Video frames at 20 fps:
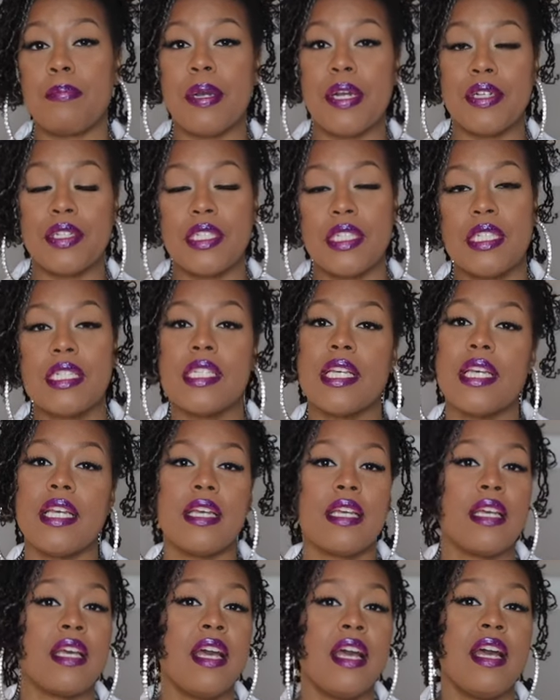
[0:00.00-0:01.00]

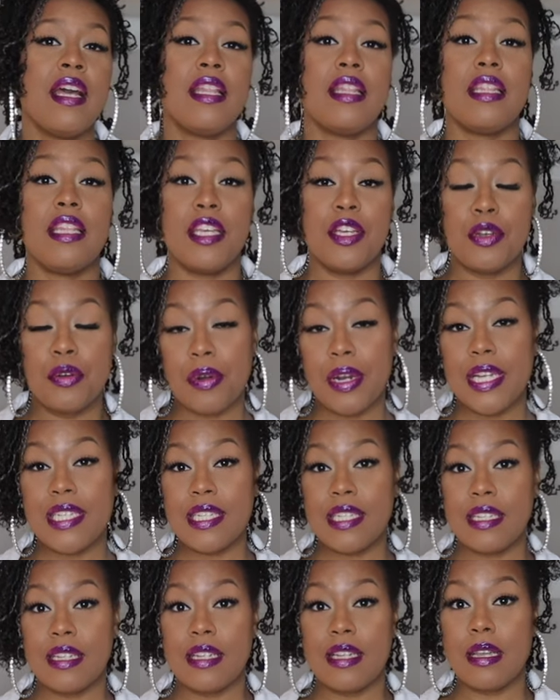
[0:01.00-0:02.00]
purchasing the
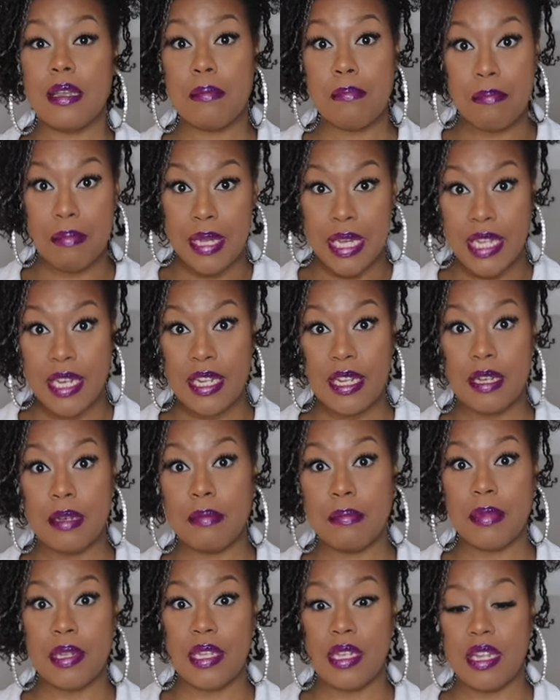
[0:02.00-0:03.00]
Grayson
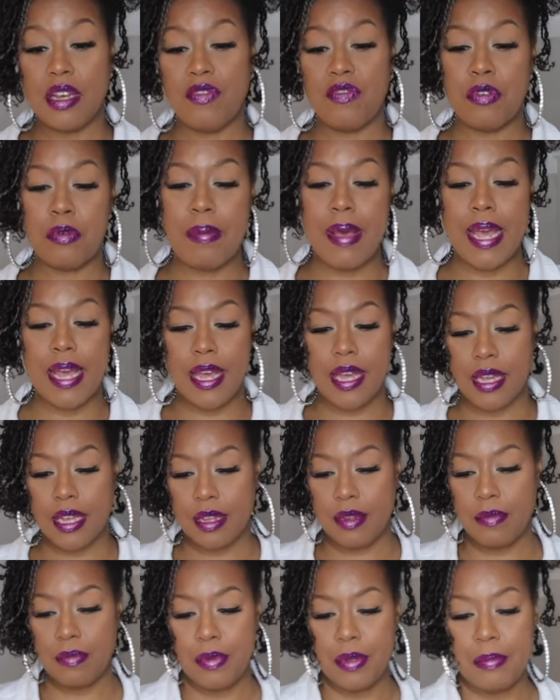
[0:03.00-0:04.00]
medium duffel bag.
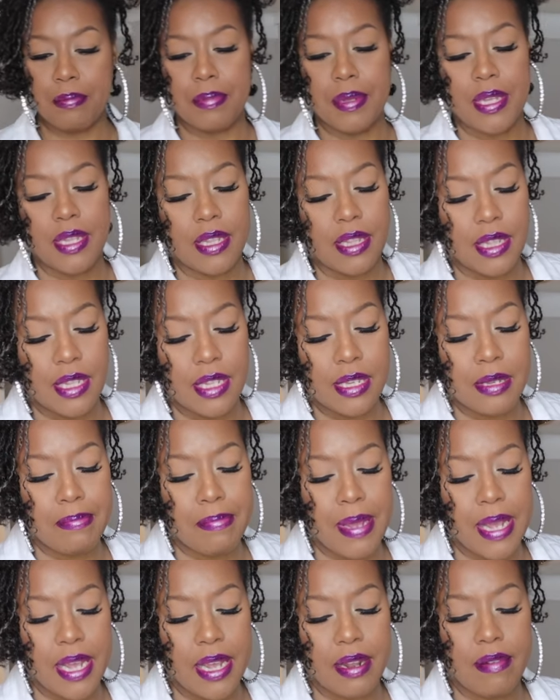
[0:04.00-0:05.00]
It would be this
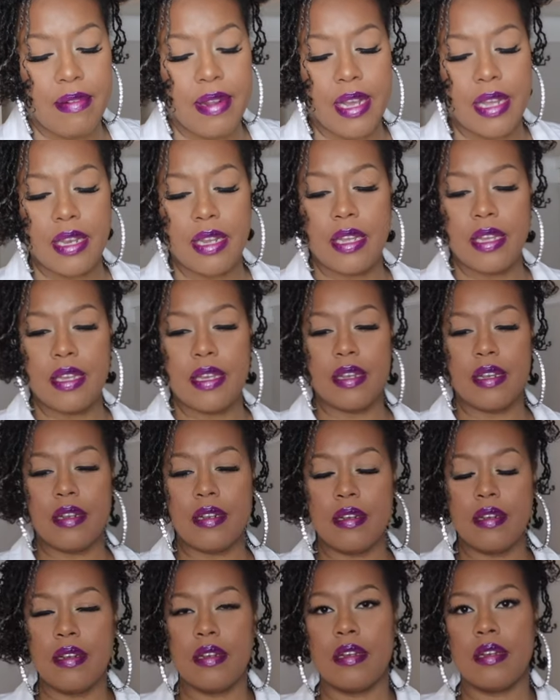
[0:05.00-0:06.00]
bag right here.
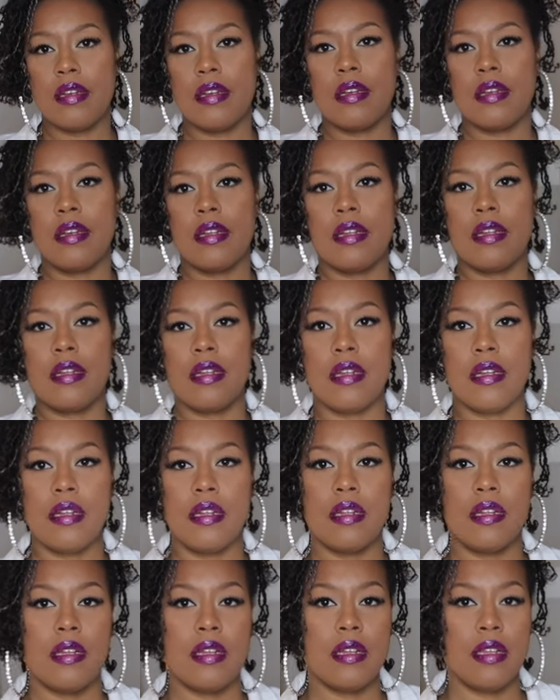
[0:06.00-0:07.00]

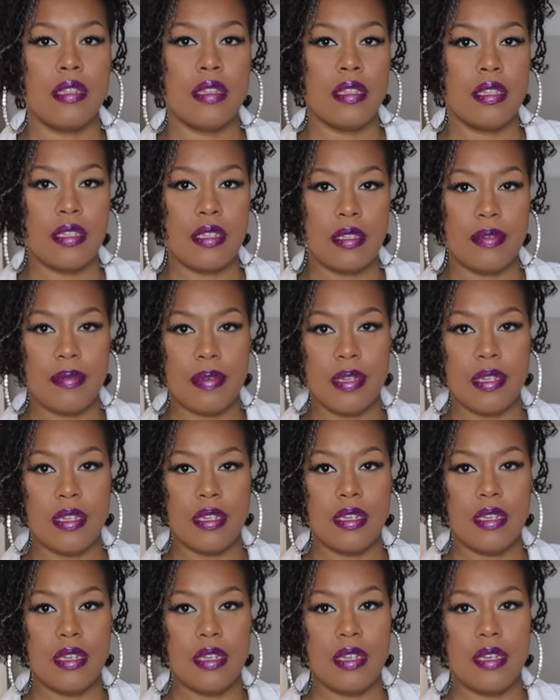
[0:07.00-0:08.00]
This one,
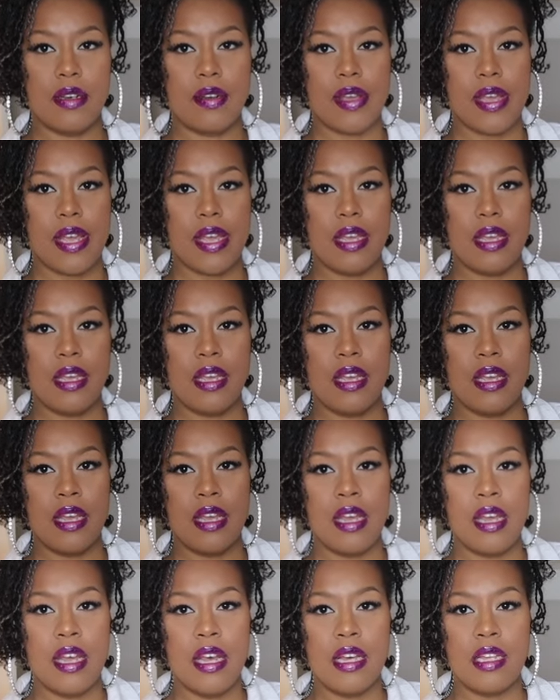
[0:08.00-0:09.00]
okay?
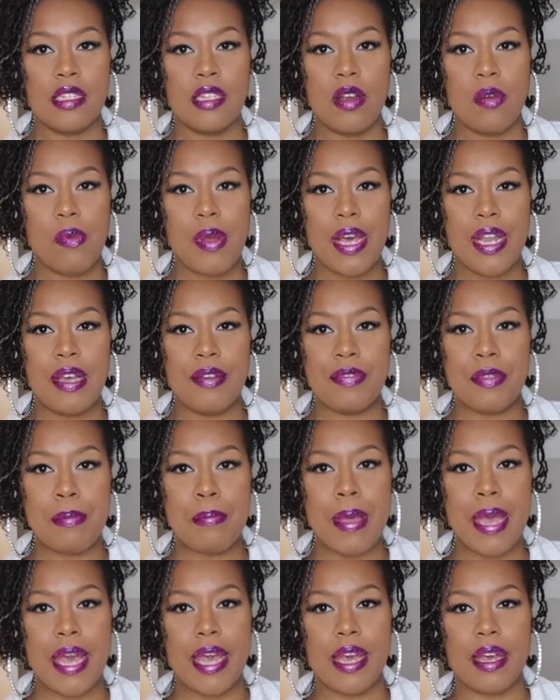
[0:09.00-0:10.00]
So right off the
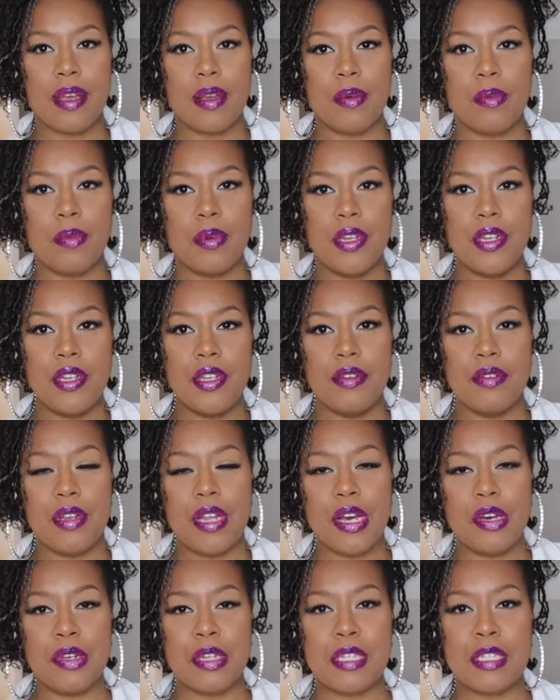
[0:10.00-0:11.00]
bat, what do you
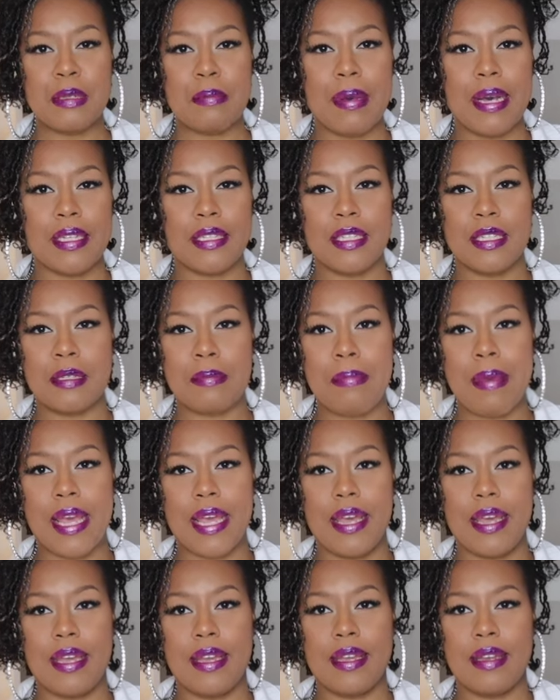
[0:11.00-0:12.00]
notice about this
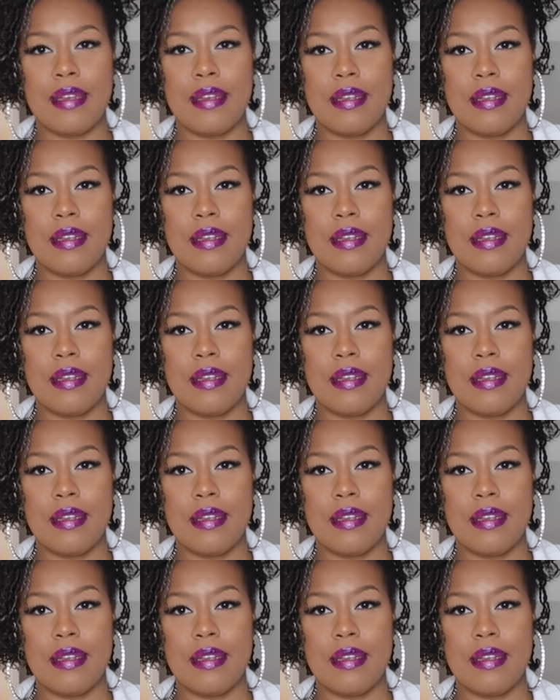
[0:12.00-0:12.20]
bag?